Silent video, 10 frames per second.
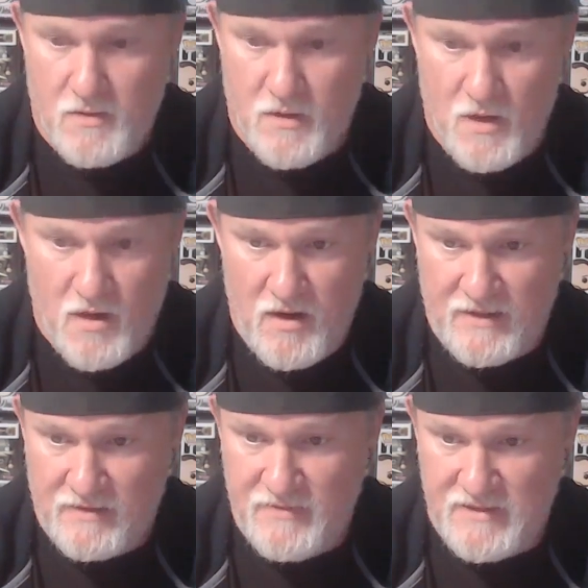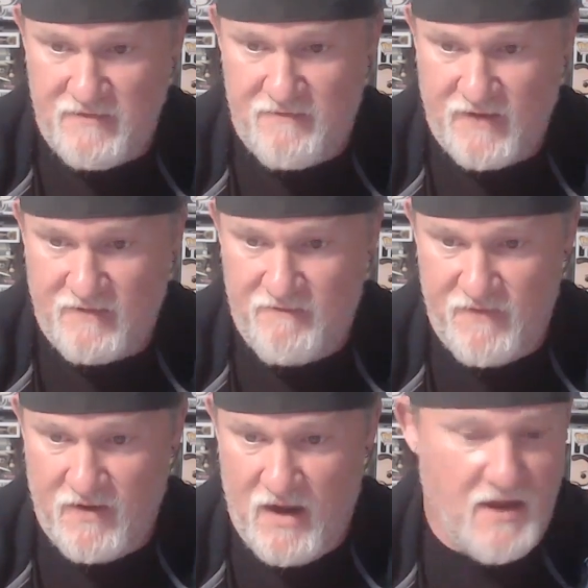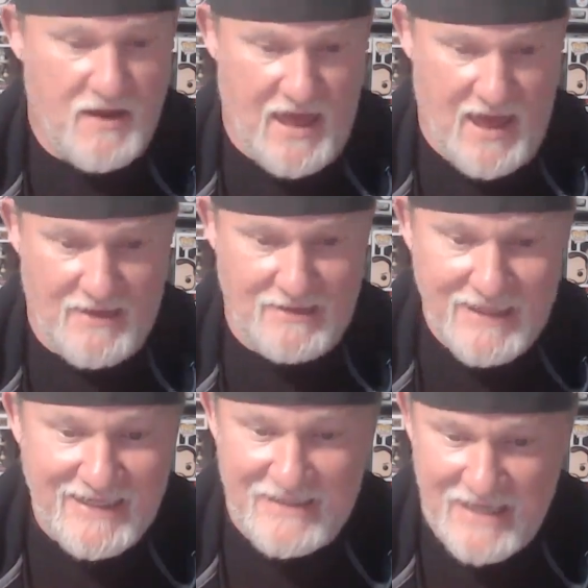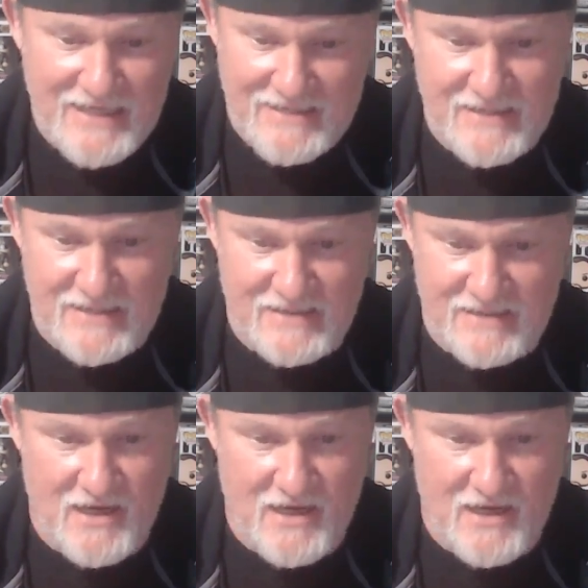All right, let me see if I can figure out how to add Lady Dazed to this